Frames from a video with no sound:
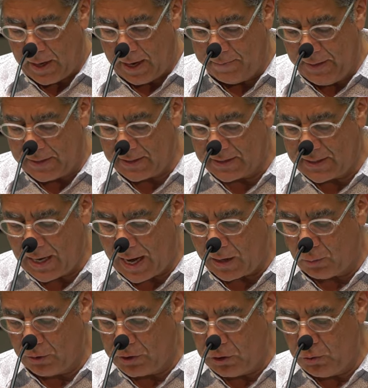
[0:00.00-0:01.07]
And because
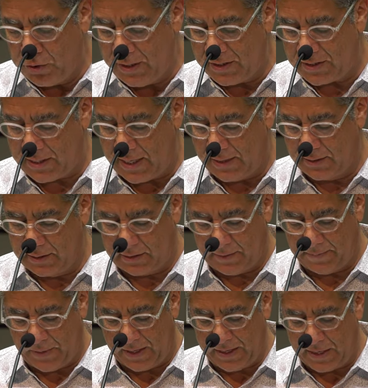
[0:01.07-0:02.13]
God will do these things
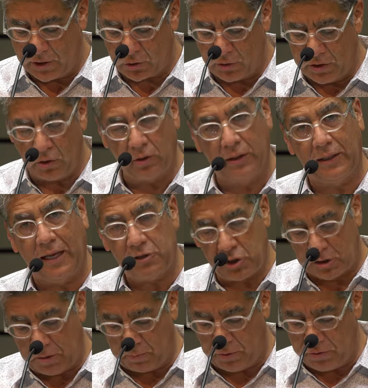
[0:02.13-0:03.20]
and enter into a
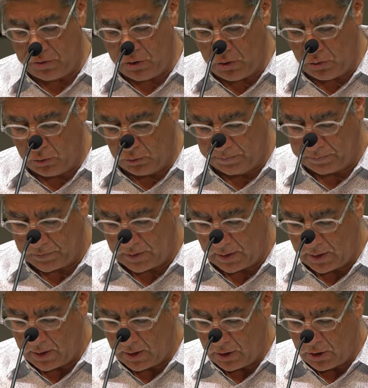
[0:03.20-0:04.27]
relationship with you,
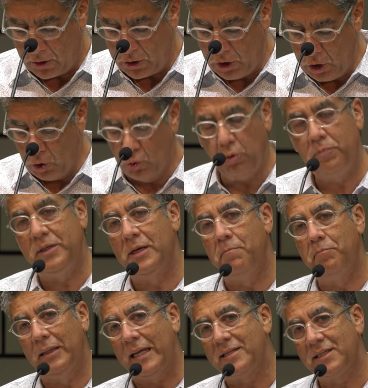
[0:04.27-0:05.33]
you will be a
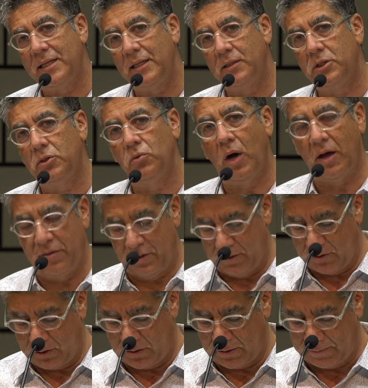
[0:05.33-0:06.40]
blessing to
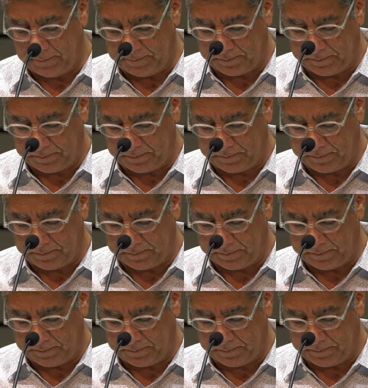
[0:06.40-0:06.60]
others.